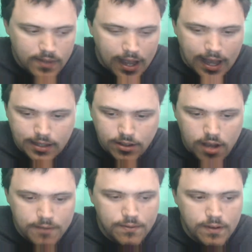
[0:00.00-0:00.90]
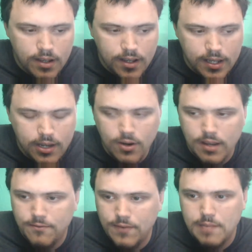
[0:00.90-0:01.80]
I love
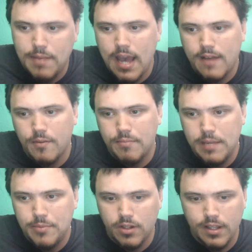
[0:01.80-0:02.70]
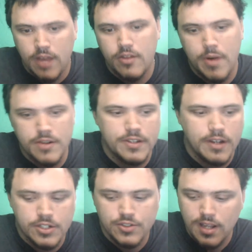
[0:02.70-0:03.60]
hearing feedback from people in other parts of the
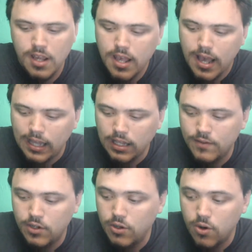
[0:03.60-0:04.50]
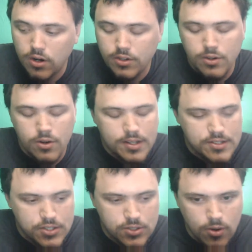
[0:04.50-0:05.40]
country. I live in New York. New York is
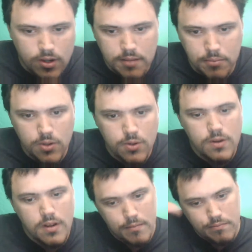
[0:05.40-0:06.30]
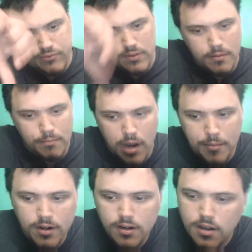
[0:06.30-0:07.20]
historically blue.
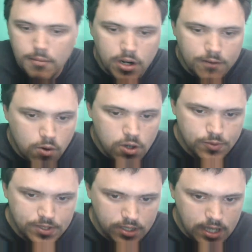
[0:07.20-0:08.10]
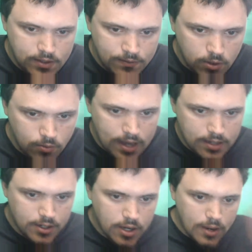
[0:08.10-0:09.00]
Bummer. But of course, we still have to vote
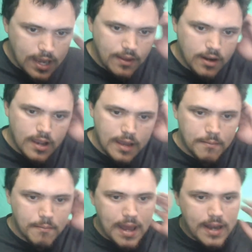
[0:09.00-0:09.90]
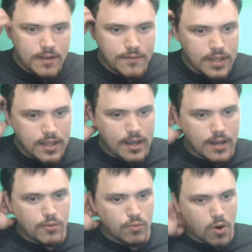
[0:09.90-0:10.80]
red, and many of
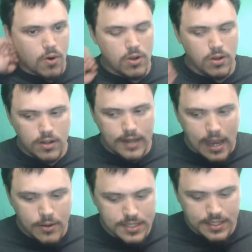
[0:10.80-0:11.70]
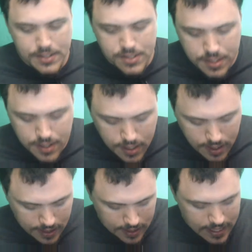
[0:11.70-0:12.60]
the rural counties
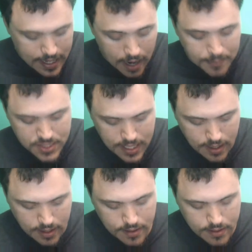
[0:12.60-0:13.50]
in upstate